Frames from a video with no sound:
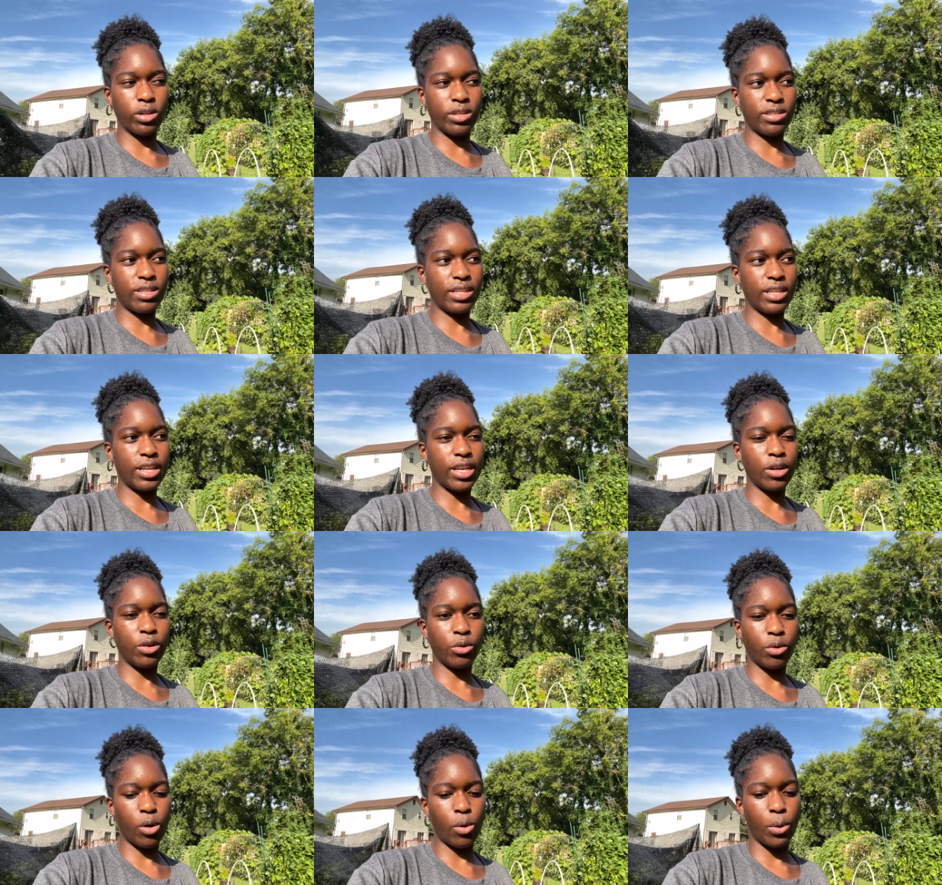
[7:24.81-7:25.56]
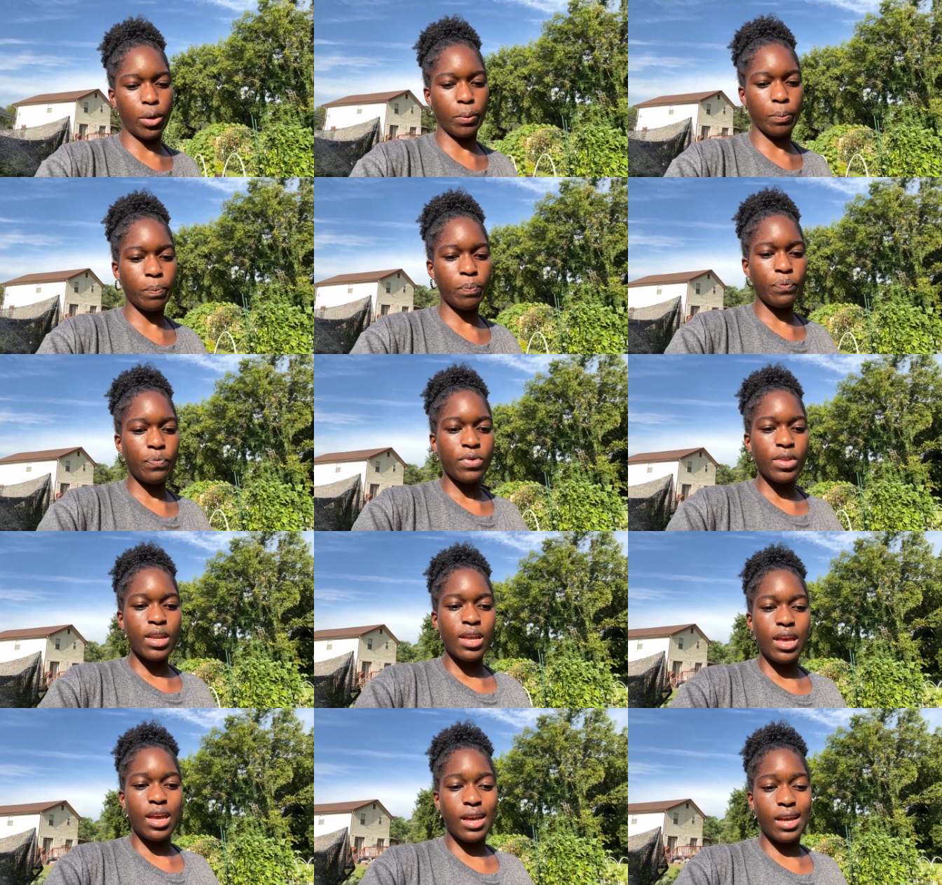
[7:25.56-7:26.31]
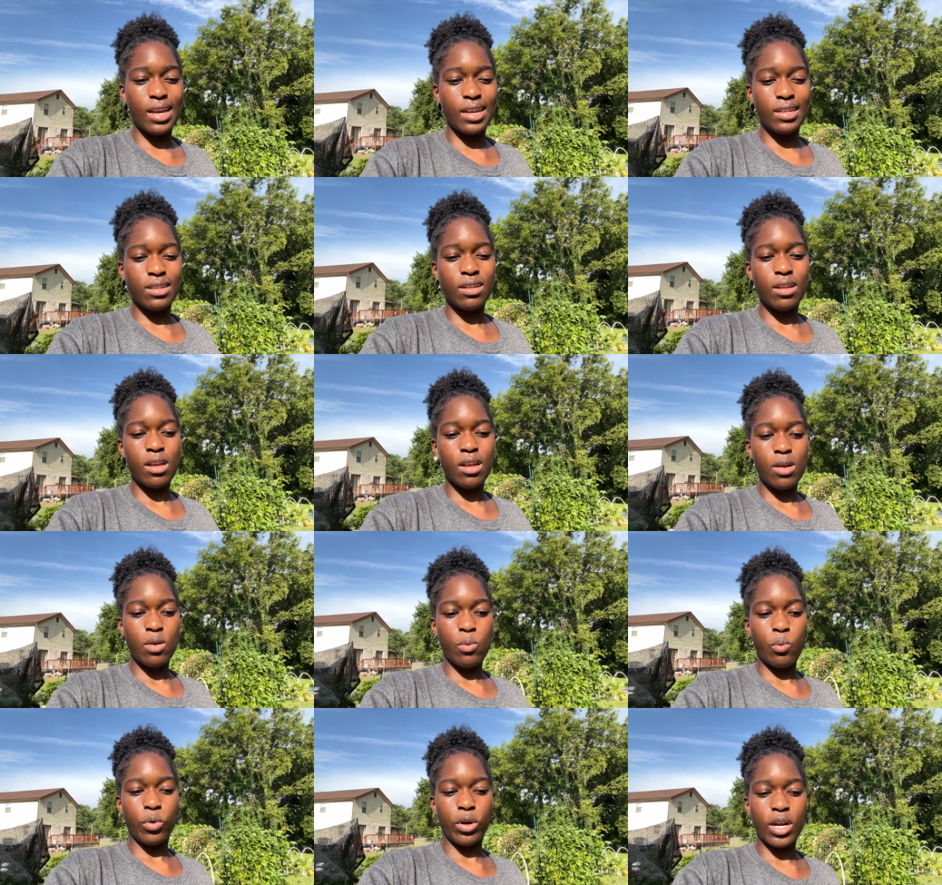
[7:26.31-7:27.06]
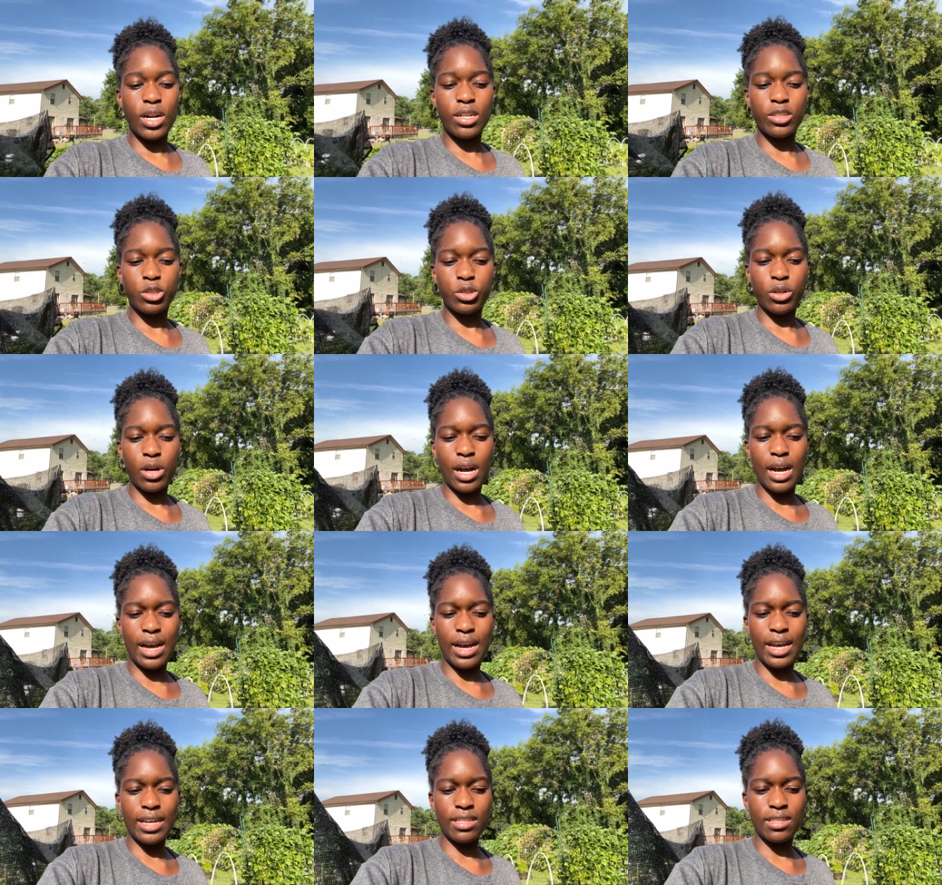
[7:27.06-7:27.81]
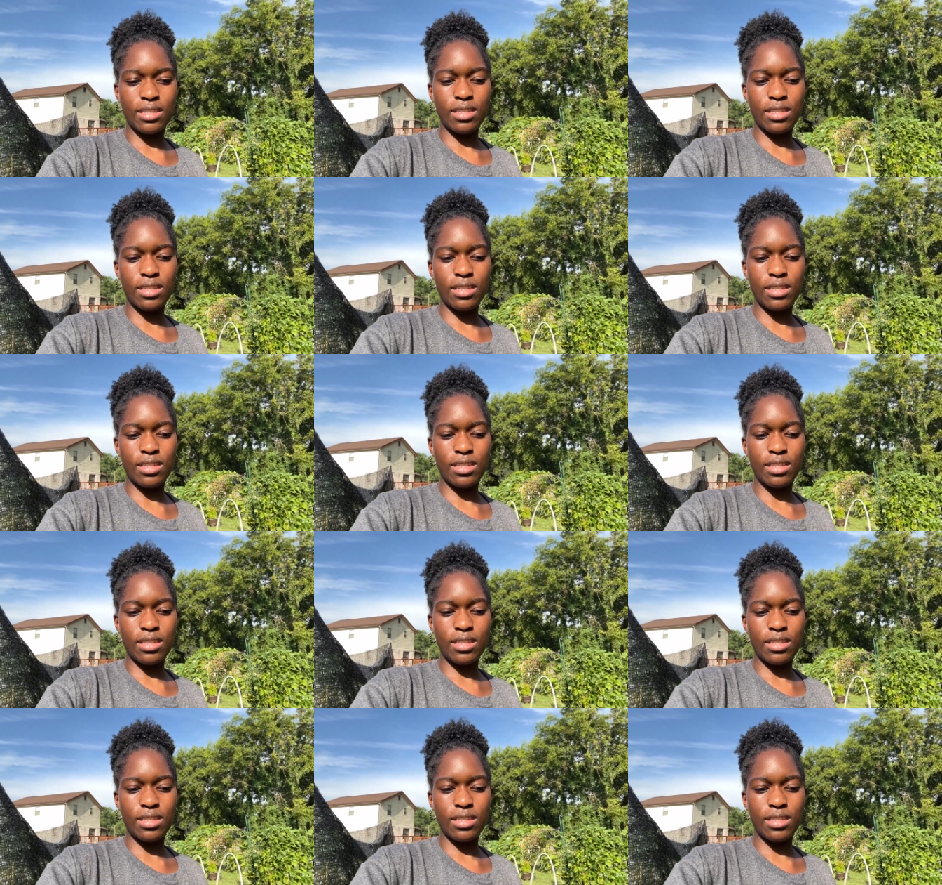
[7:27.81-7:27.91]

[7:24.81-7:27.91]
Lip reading: to get growing. And we're gonna try